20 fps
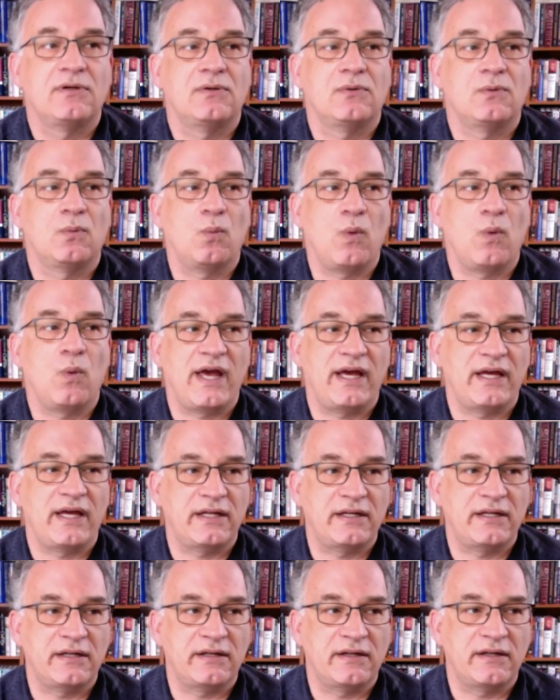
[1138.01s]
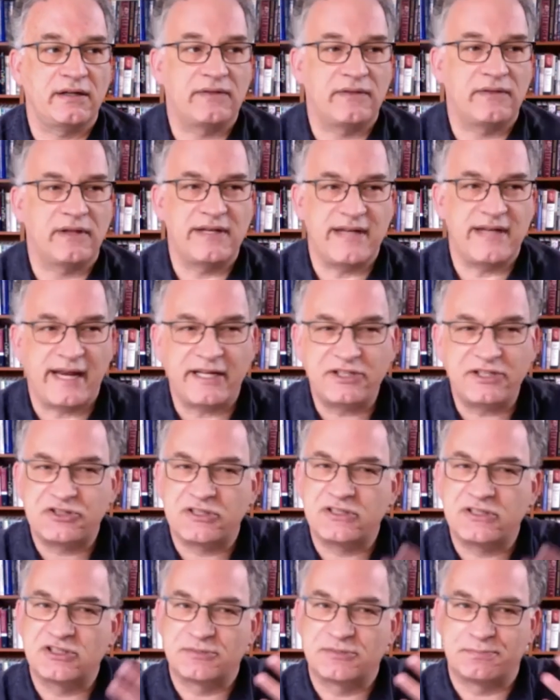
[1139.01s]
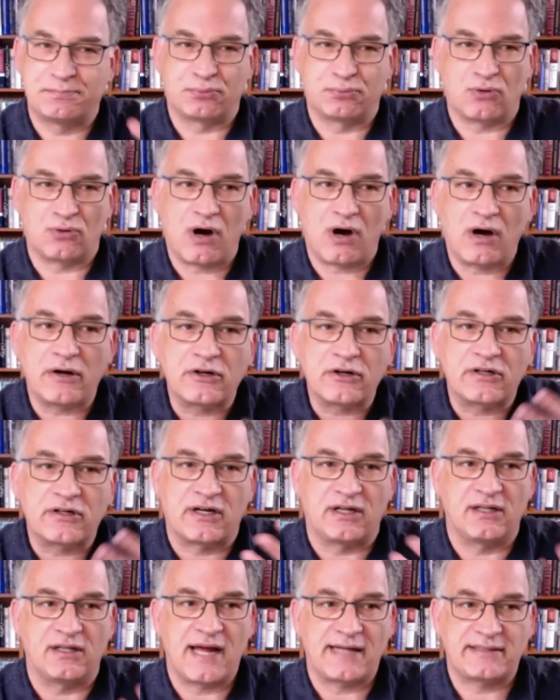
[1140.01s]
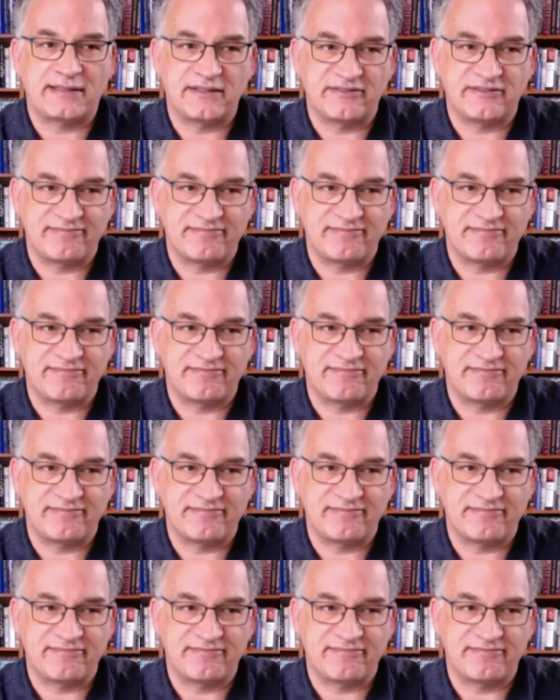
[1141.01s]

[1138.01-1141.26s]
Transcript: when the nation's broader collective